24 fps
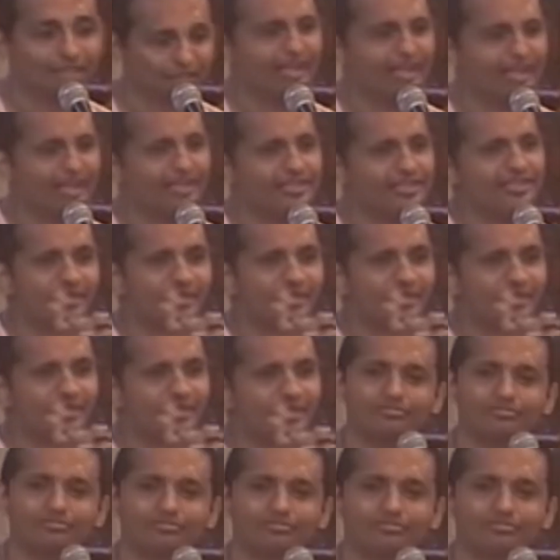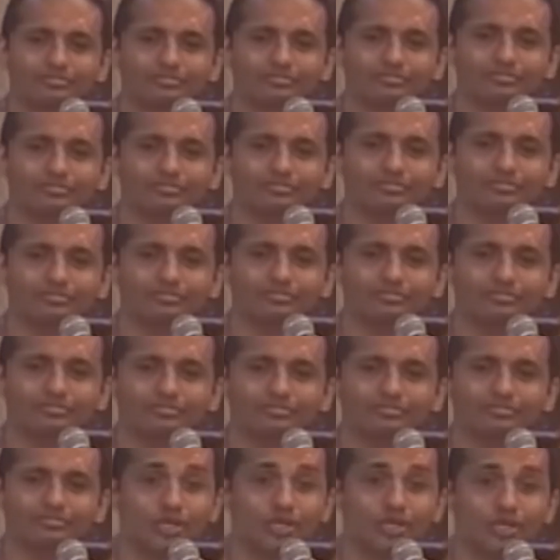And then he said to the crowd,
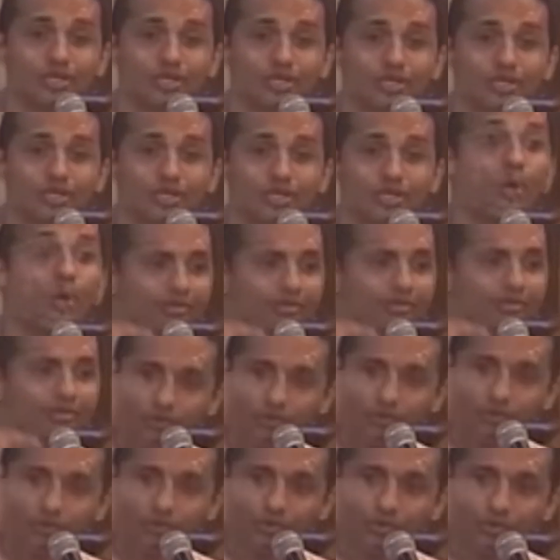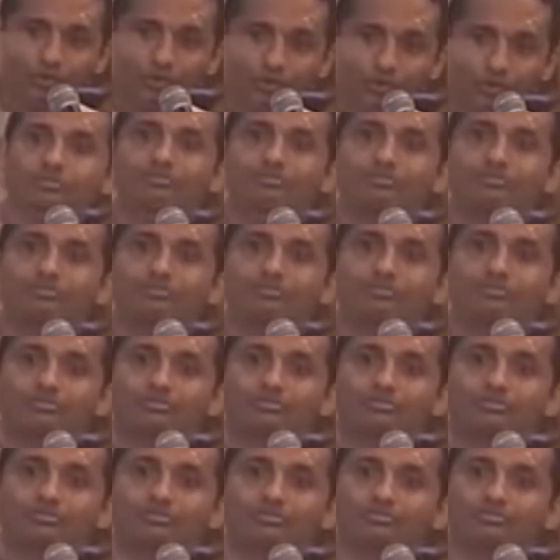so our devotion